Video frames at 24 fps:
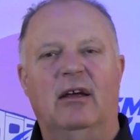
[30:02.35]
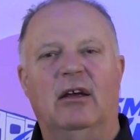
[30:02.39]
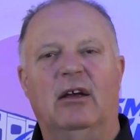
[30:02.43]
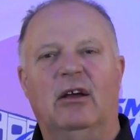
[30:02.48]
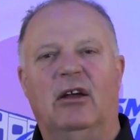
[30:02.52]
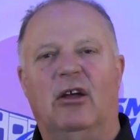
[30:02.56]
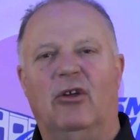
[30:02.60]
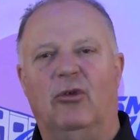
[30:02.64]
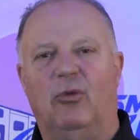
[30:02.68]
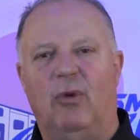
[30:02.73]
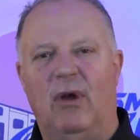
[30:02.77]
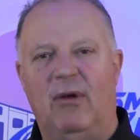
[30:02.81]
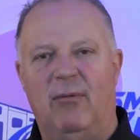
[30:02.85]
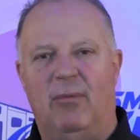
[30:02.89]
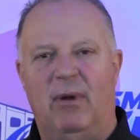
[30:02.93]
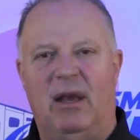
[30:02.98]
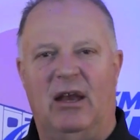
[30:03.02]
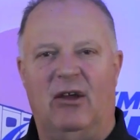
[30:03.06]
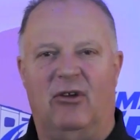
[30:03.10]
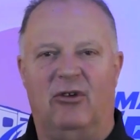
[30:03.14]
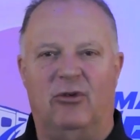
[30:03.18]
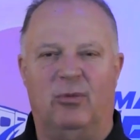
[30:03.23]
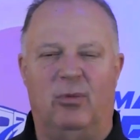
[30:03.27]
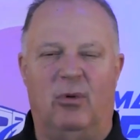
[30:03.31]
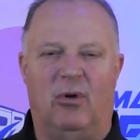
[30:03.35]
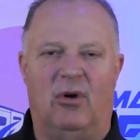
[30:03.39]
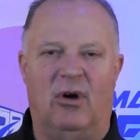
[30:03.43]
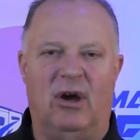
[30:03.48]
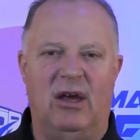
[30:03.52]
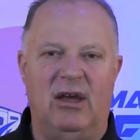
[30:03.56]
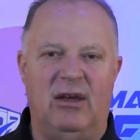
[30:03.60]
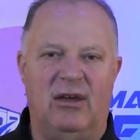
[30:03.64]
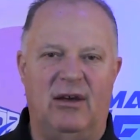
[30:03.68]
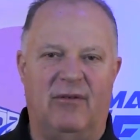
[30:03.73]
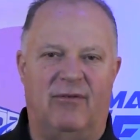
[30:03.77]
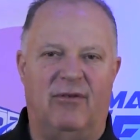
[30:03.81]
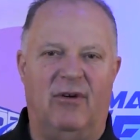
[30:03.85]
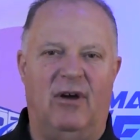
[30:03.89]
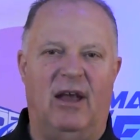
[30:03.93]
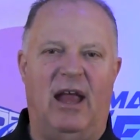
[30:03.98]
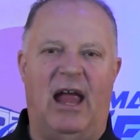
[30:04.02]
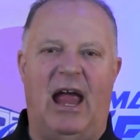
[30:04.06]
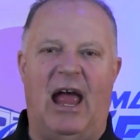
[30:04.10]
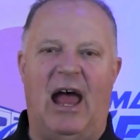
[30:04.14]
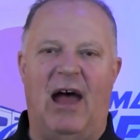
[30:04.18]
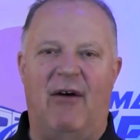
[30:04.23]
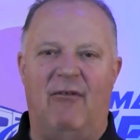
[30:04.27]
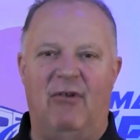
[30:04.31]
because we've been exploring different
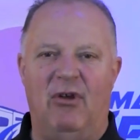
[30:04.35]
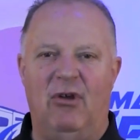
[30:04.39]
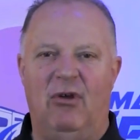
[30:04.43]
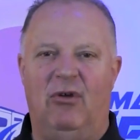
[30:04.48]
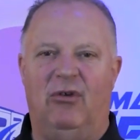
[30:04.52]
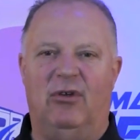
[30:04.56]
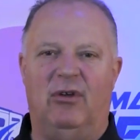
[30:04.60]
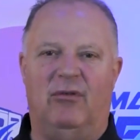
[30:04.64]
avenues